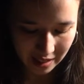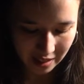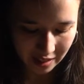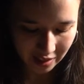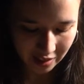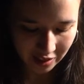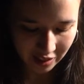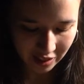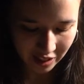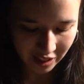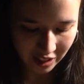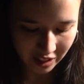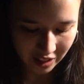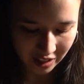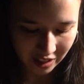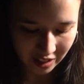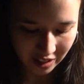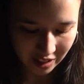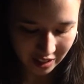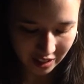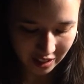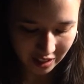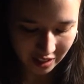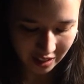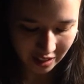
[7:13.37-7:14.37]
There's
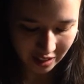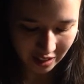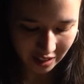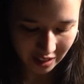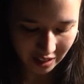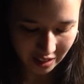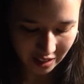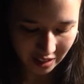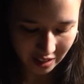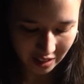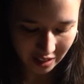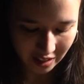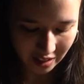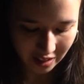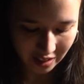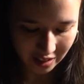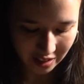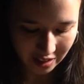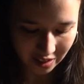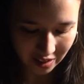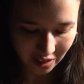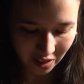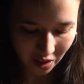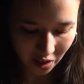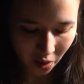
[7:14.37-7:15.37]
just
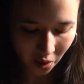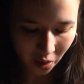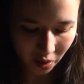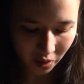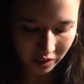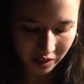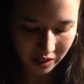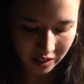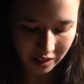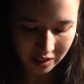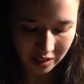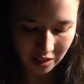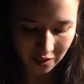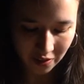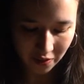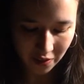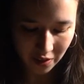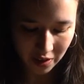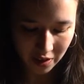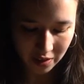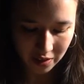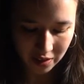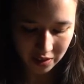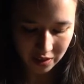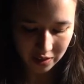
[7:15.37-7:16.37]
all these
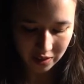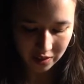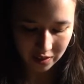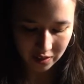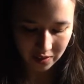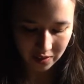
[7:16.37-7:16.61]
different